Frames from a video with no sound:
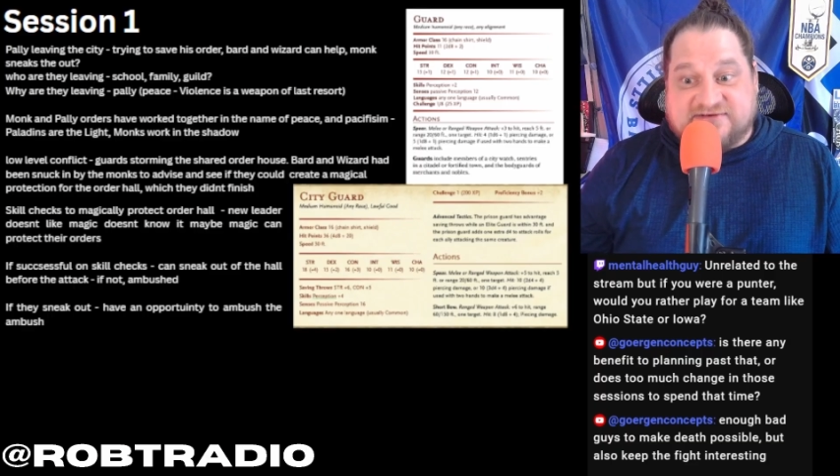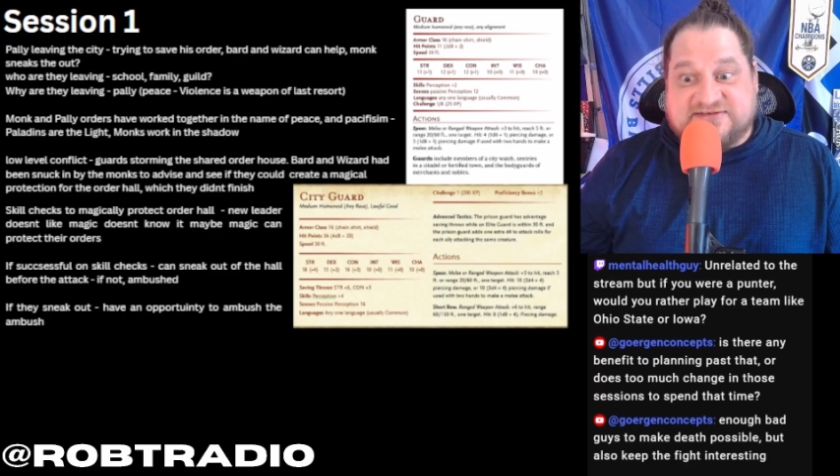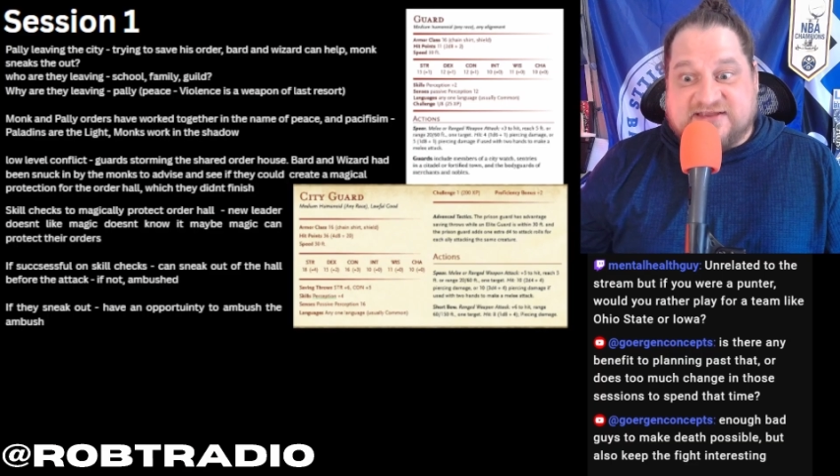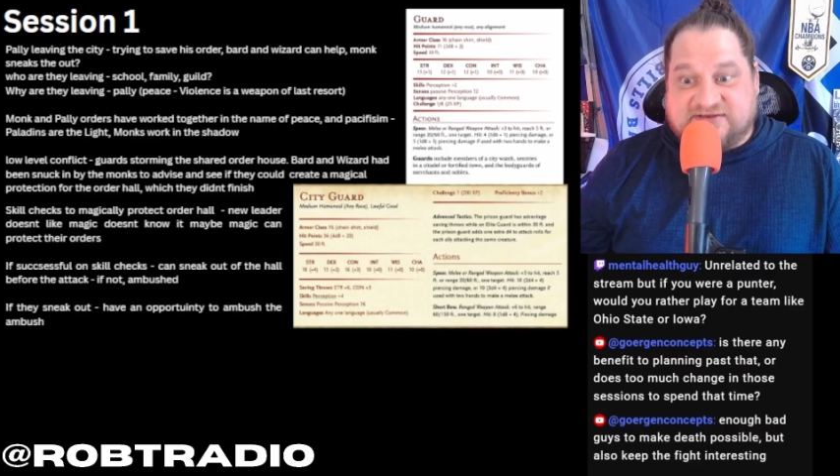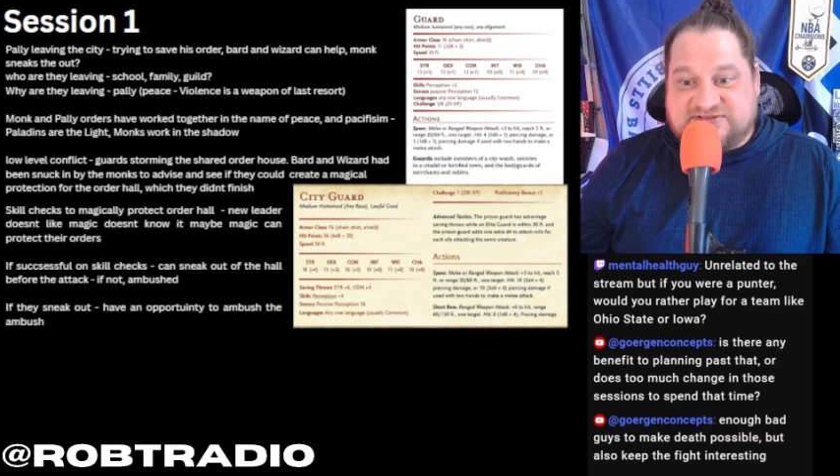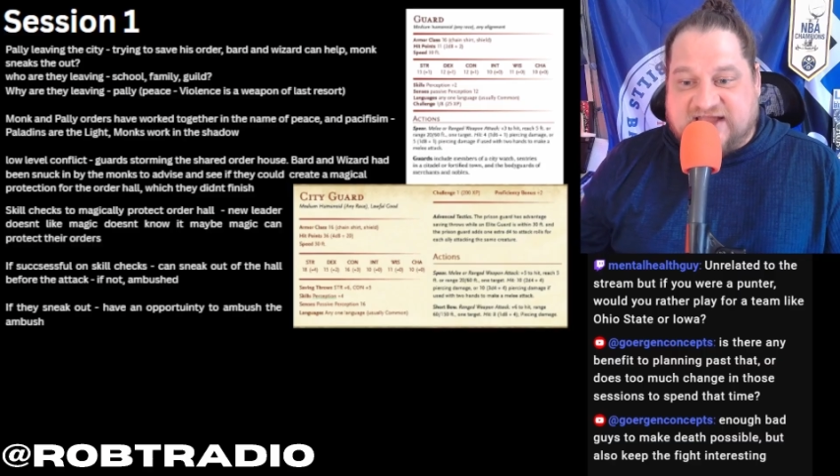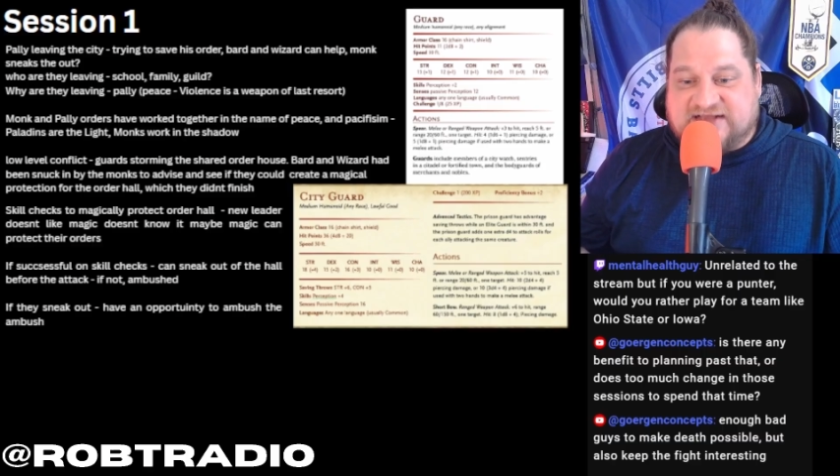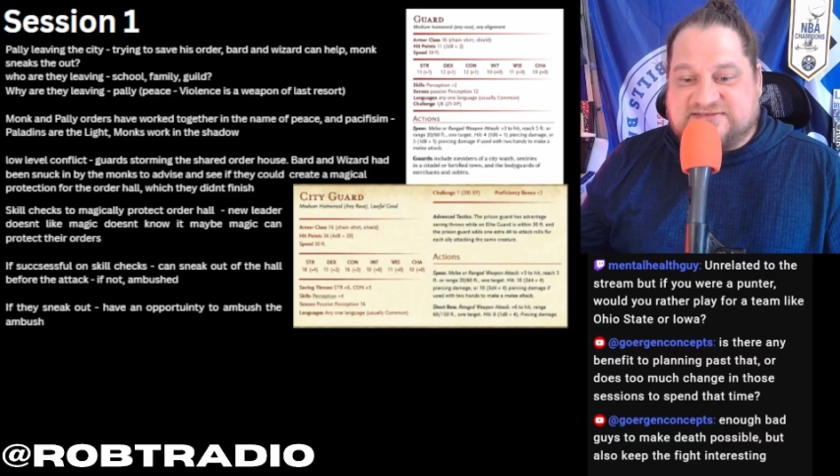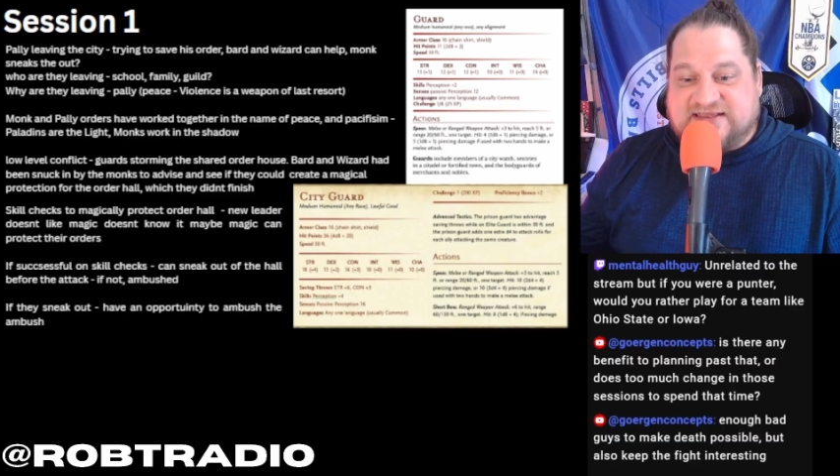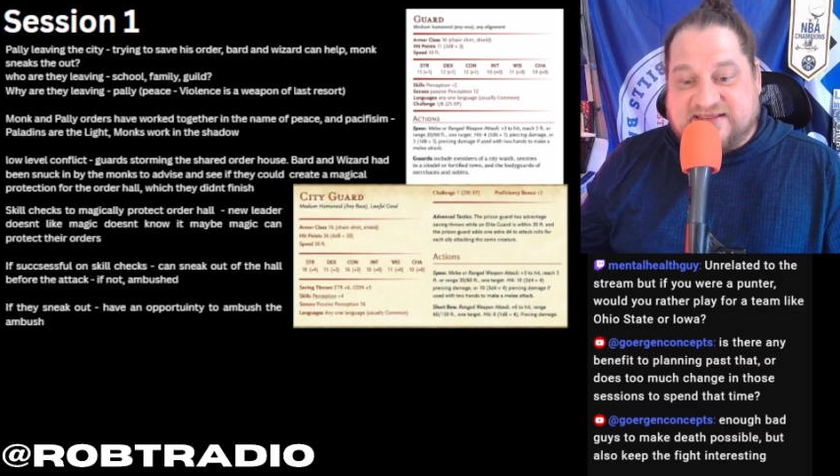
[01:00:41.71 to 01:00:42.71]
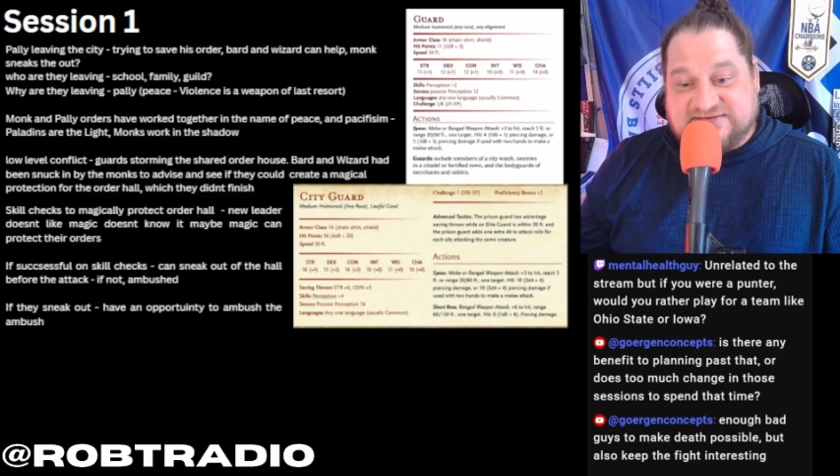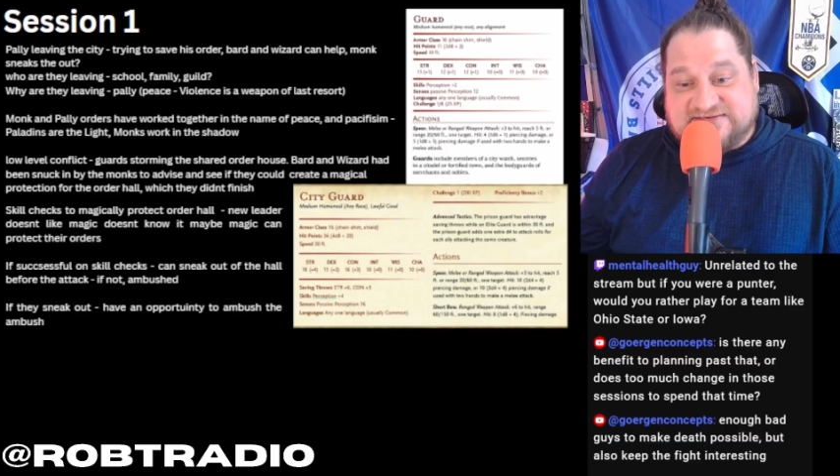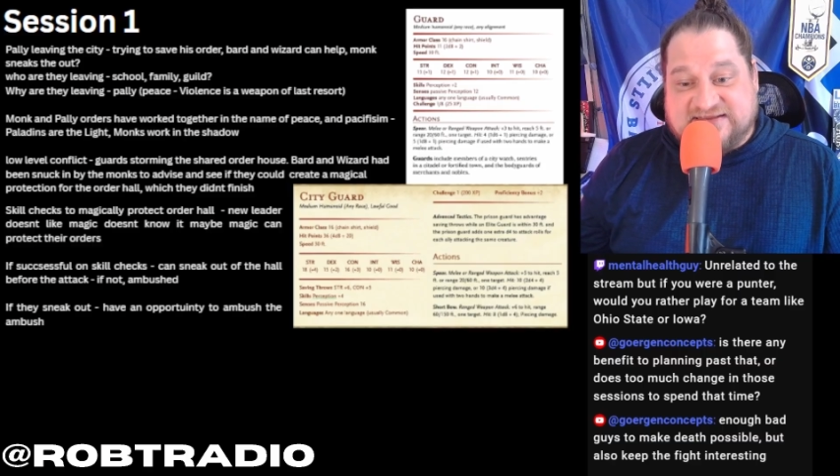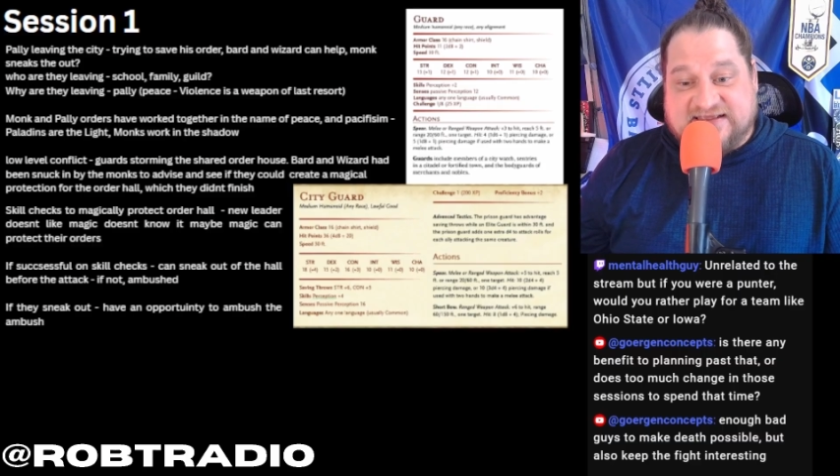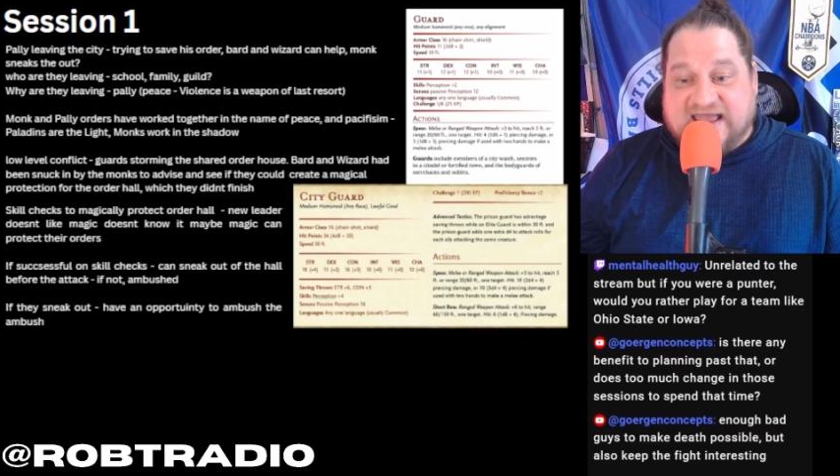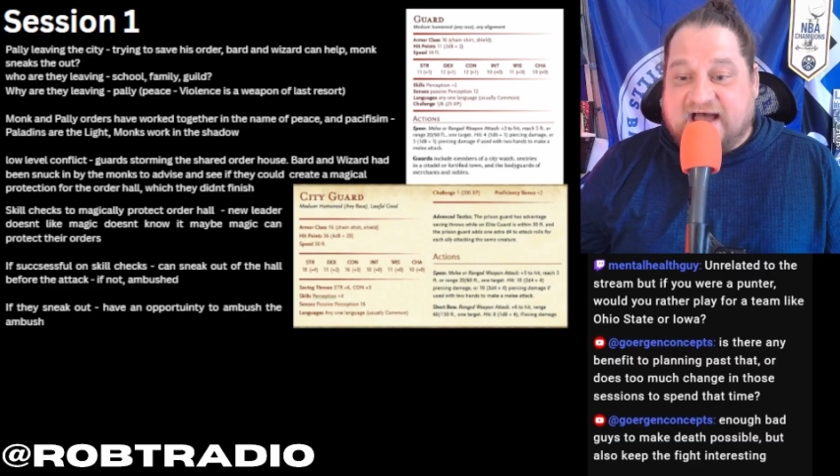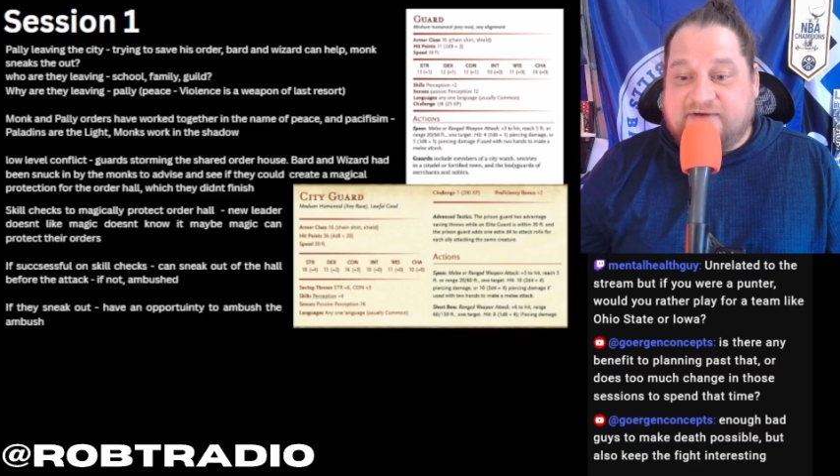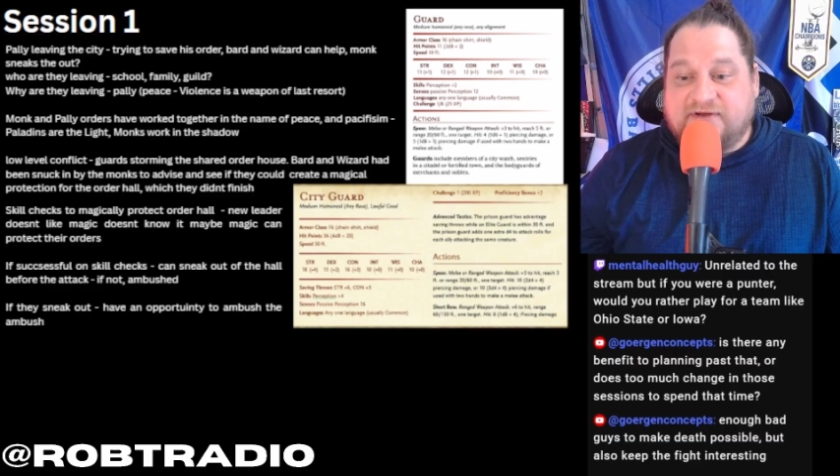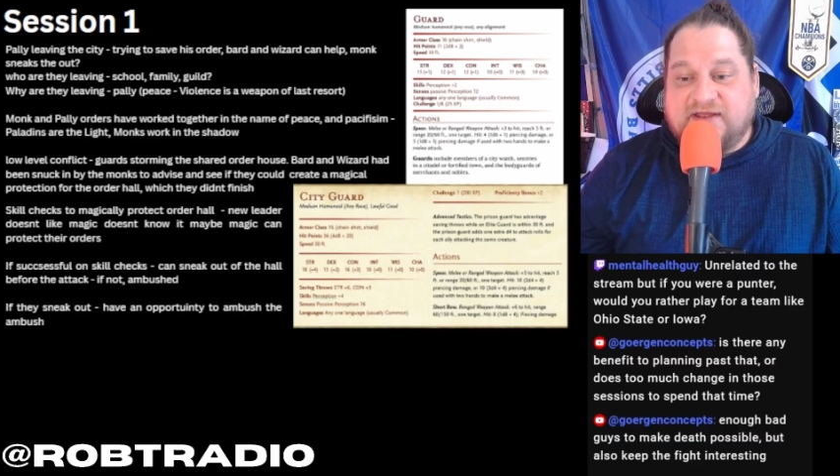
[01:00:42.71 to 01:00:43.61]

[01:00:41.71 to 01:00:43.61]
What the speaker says: skill checks, they can sneak out.